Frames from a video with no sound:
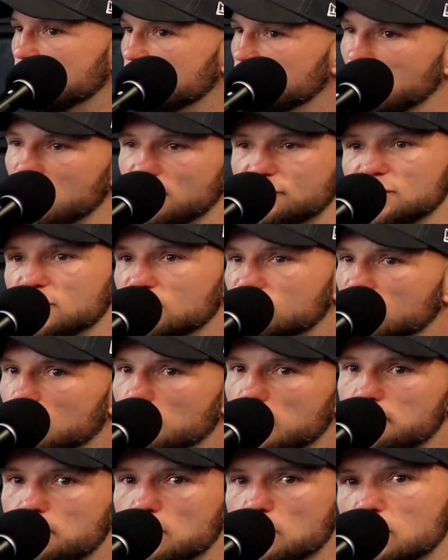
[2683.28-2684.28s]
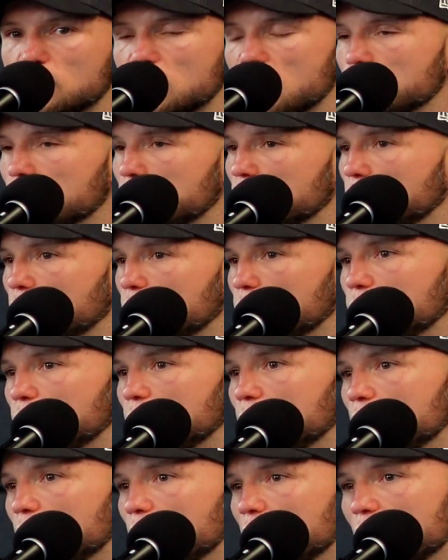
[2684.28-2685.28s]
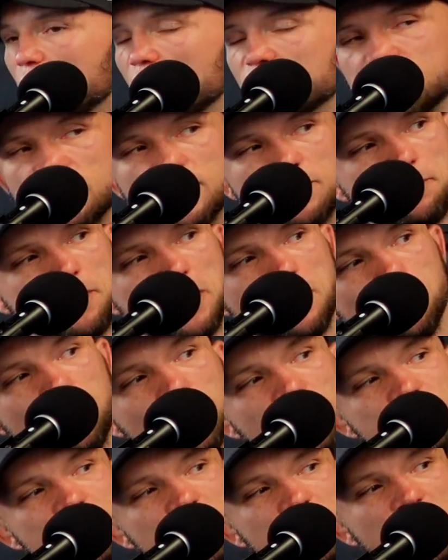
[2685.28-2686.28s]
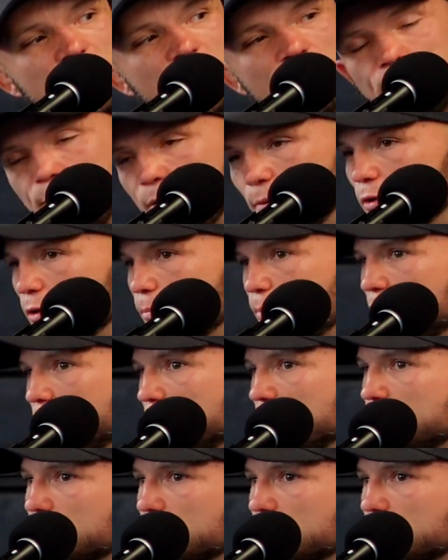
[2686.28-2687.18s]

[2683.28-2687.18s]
I've seen so many people come and go. Like I said, the people you see there are the people that have been there